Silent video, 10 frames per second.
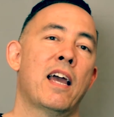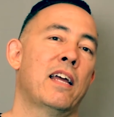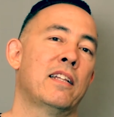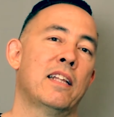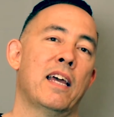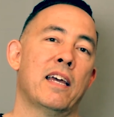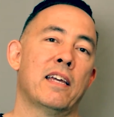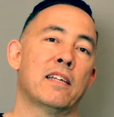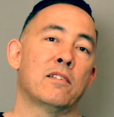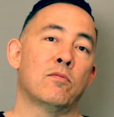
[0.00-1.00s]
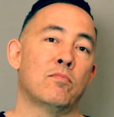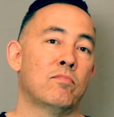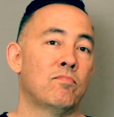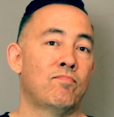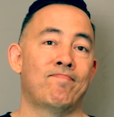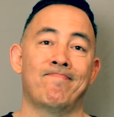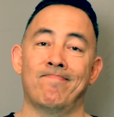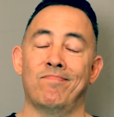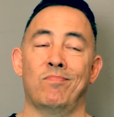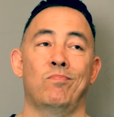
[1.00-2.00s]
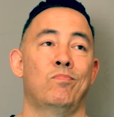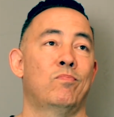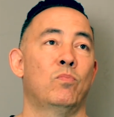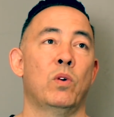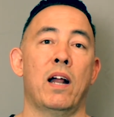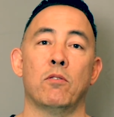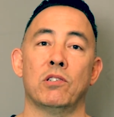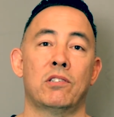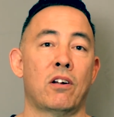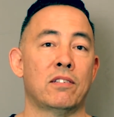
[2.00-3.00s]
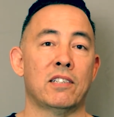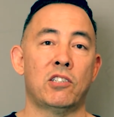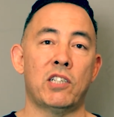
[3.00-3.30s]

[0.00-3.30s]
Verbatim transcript: And then when I was starting this